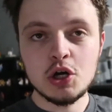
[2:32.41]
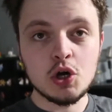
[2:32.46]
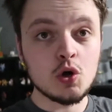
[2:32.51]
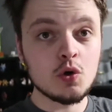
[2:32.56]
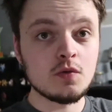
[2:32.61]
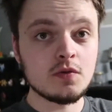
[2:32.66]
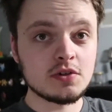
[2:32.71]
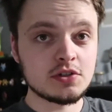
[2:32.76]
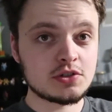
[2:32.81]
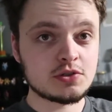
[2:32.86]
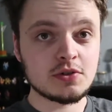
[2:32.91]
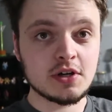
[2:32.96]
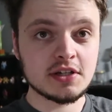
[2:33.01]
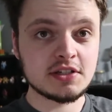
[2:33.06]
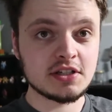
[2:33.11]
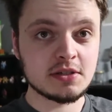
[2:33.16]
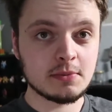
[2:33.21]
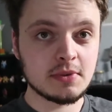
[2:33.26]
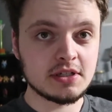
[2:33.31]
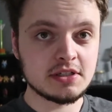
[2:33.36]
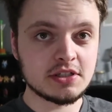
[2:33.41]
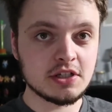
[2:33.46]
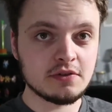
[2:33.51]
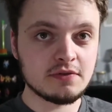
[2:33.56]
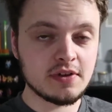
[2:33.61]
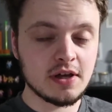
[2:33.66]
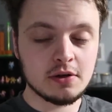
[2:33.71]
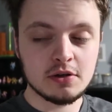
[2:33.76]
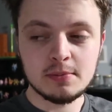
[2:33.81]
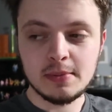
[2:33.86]
overstressing
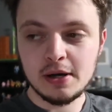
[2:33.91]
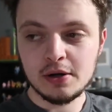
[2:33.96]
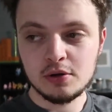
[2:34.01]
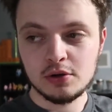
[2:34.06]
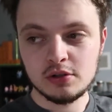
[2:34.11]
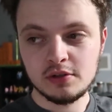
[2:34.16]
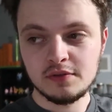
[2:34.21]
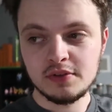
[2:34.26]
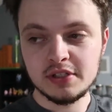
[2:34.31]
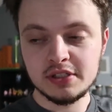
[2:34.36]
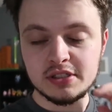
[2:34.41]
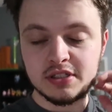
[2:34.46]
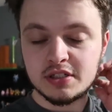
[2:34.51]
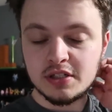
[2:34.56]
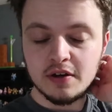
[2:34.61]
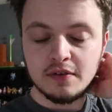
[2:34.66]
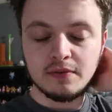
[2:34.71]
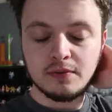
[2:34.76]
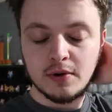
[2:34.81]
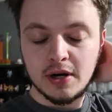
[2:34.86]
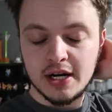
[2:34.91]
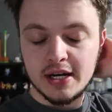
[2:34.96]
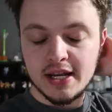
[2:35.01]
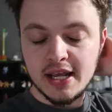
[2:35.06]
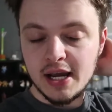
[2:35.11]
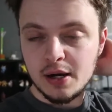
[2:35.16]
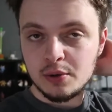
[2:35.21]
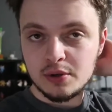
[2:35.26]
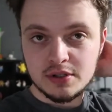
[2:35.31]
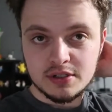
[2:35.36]
myself out about all of this stuff right
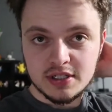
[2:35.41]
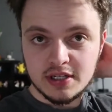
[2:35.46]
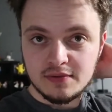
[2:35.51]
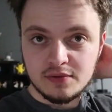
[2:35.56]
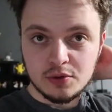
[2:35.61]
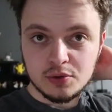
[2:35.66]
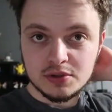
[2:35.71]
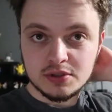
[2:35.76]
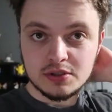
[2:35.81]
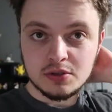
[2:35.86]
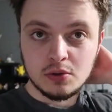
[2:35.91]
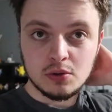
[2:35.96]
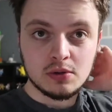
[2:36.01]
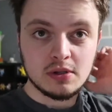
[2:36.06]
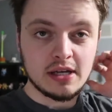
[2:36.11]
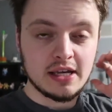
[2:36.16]
now because of course all,